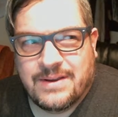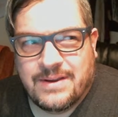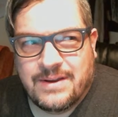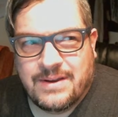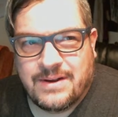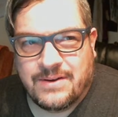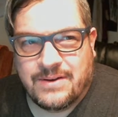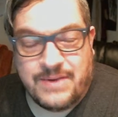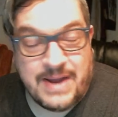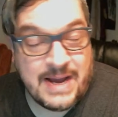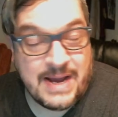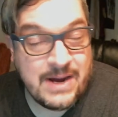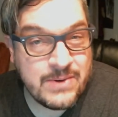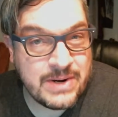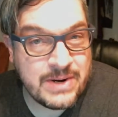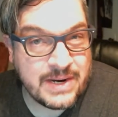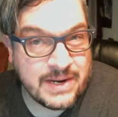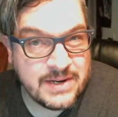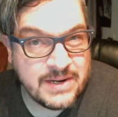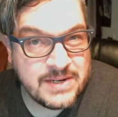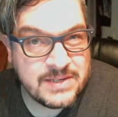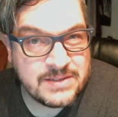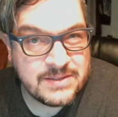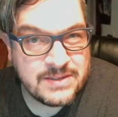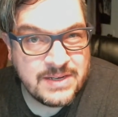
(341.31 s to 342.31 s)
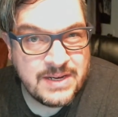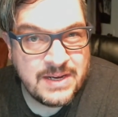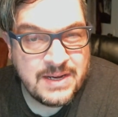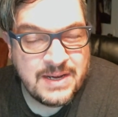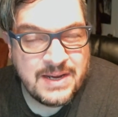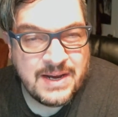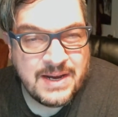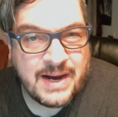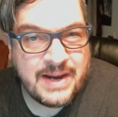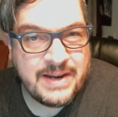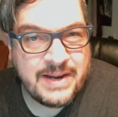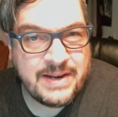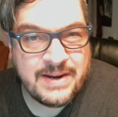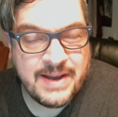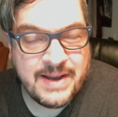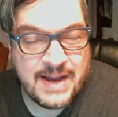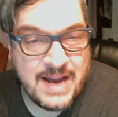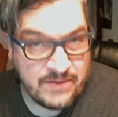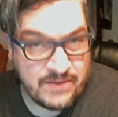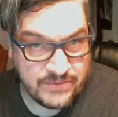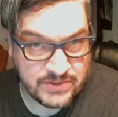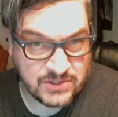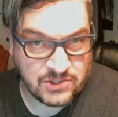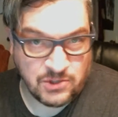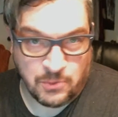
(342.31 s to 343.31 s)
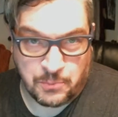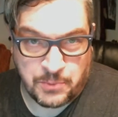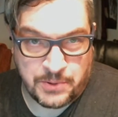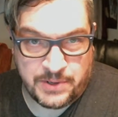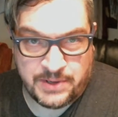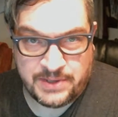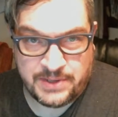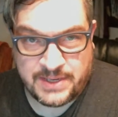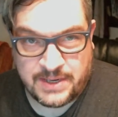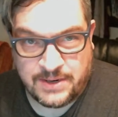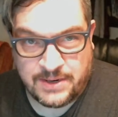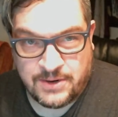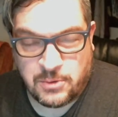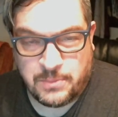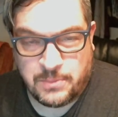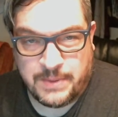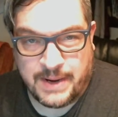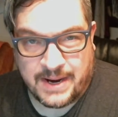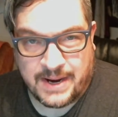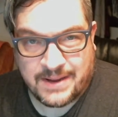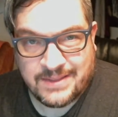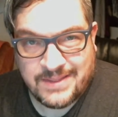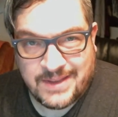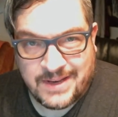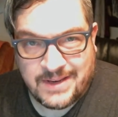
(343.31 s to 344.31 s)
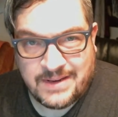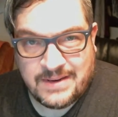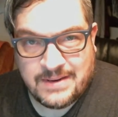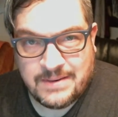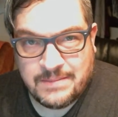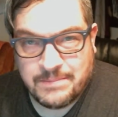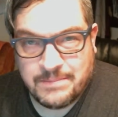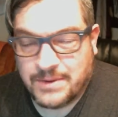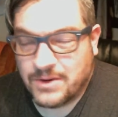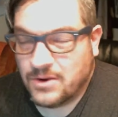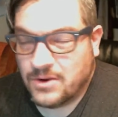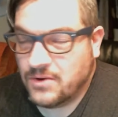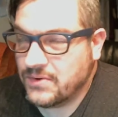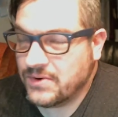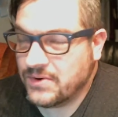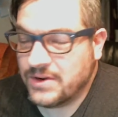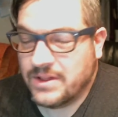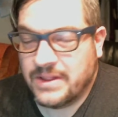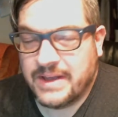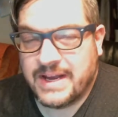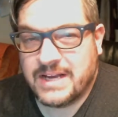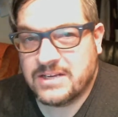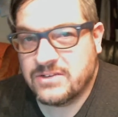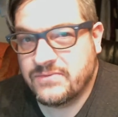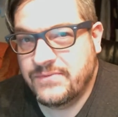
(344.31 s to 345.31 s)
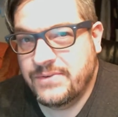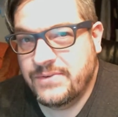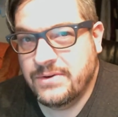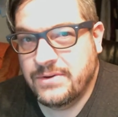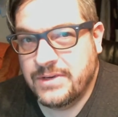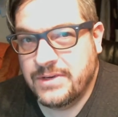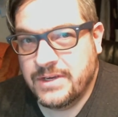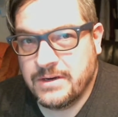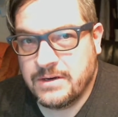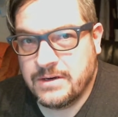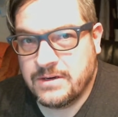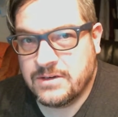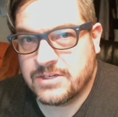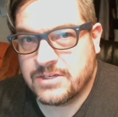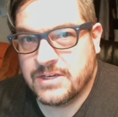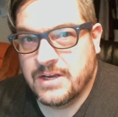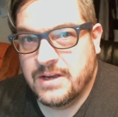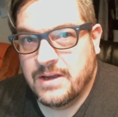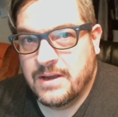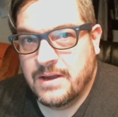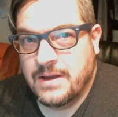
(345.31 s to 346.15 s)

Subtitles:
nowadays, I didn't have a Super Nintendo back then, but over the last few years,